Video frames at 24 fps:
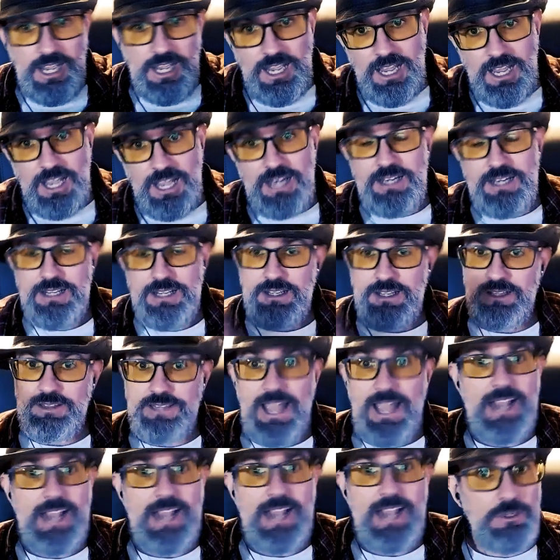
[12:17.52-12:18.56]
And
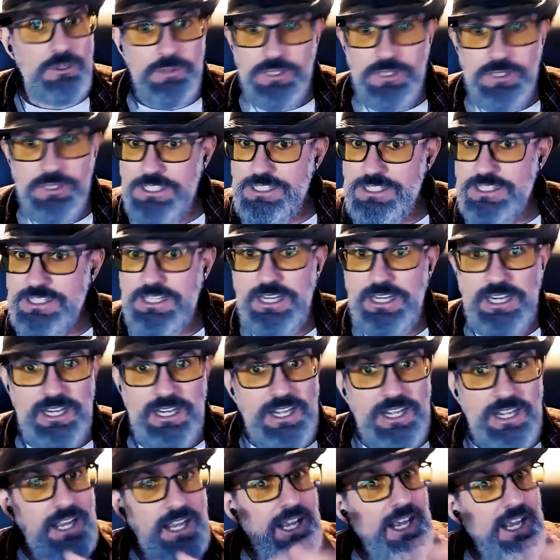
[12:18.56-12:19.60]
that could have been the city.